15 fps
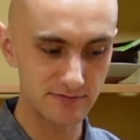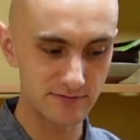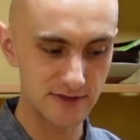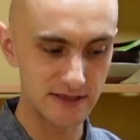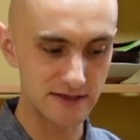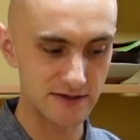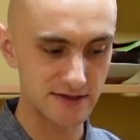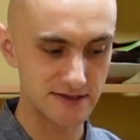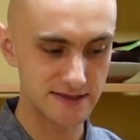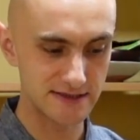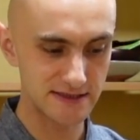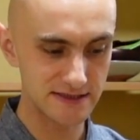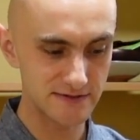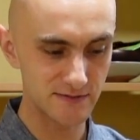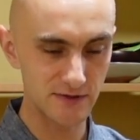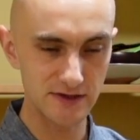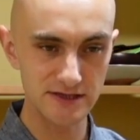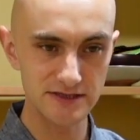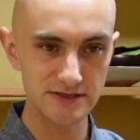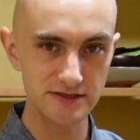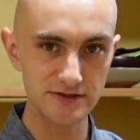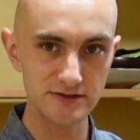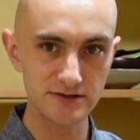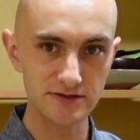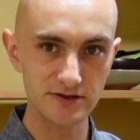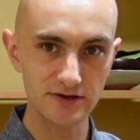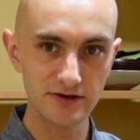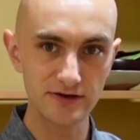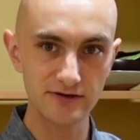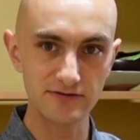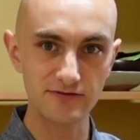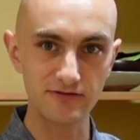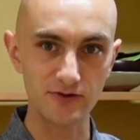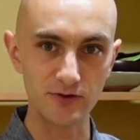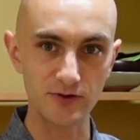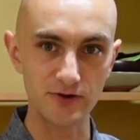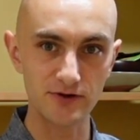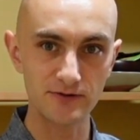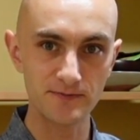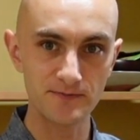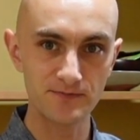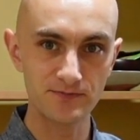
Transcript: because this one is used for